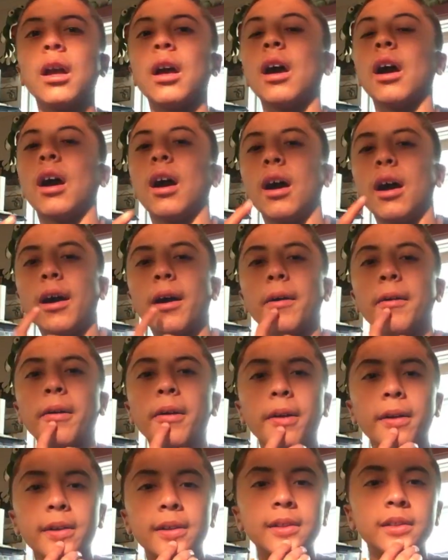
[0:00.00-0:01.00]
Uh,
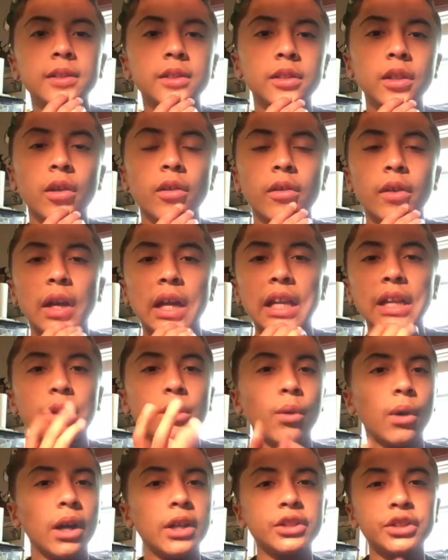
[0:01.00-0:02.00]
so, any
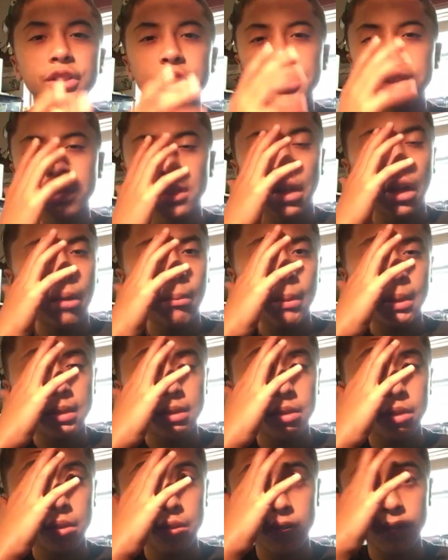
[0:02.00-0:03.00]
questions, comments,
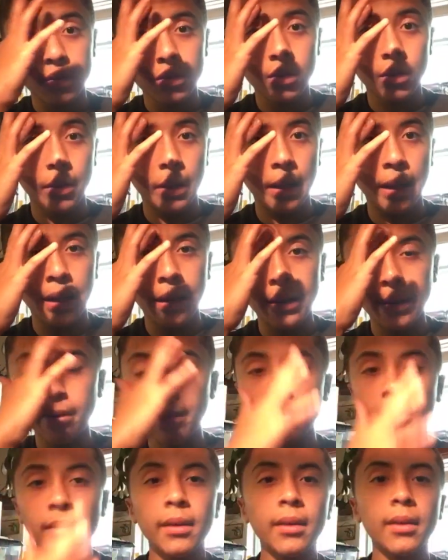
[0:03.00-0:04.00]
just go ahead.
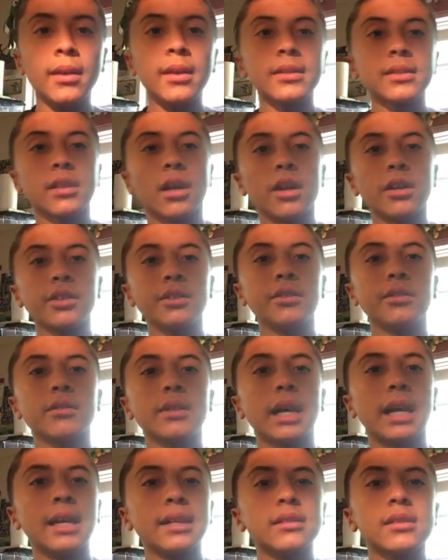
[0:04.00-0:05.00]
It's all you,
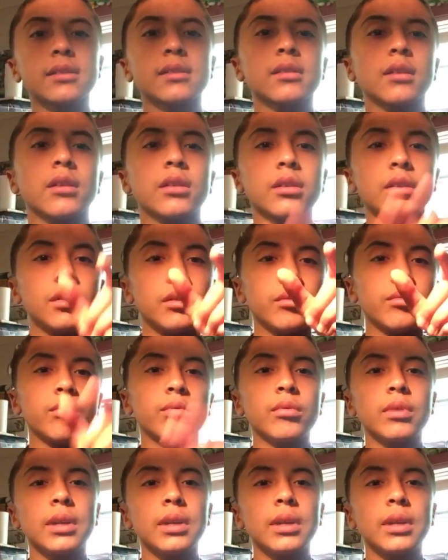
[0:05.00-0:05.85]
guys. It's all you.